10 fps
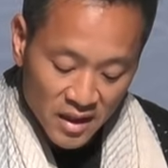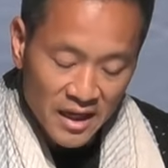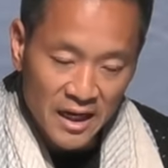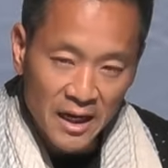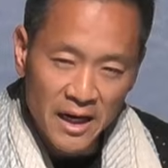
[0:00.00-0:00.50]

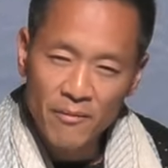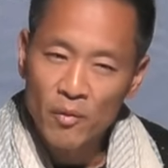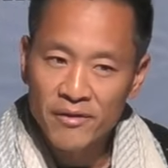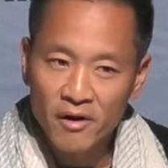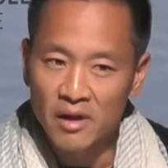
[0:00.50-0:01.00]
Uh, and
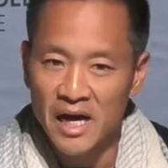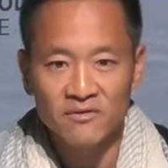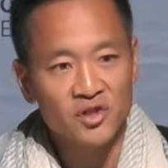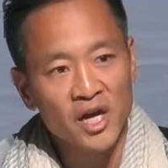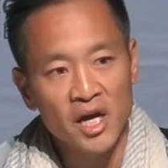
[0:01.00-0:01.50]
when their lives
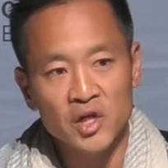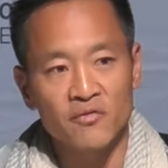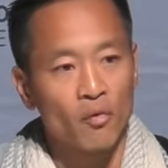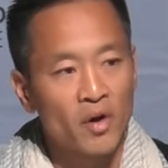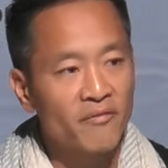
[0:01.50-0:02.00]
changed
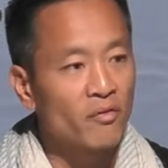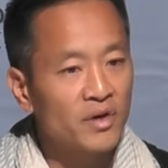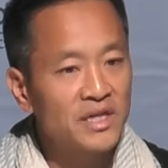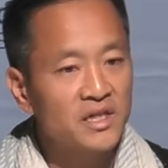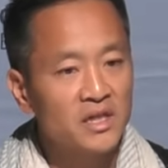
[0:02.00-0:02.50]
for whatever
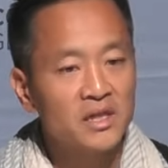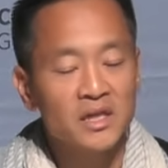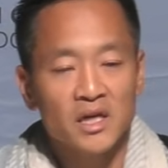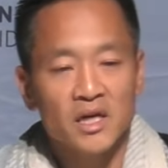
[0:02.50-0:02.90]
reason,